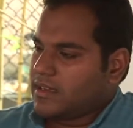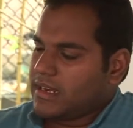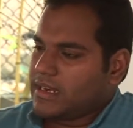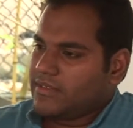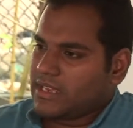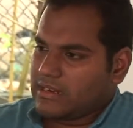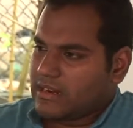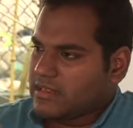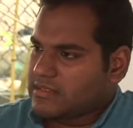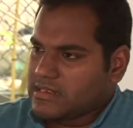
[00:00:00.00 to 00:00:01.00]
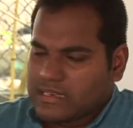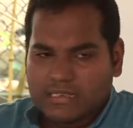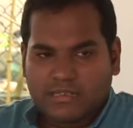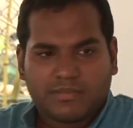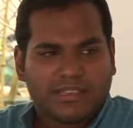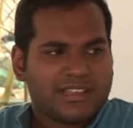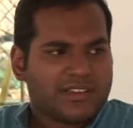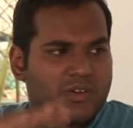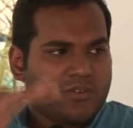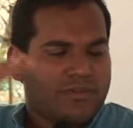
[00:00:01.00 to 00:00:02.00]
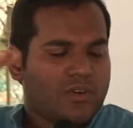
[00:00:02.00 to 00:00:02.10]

living in a transcendental period of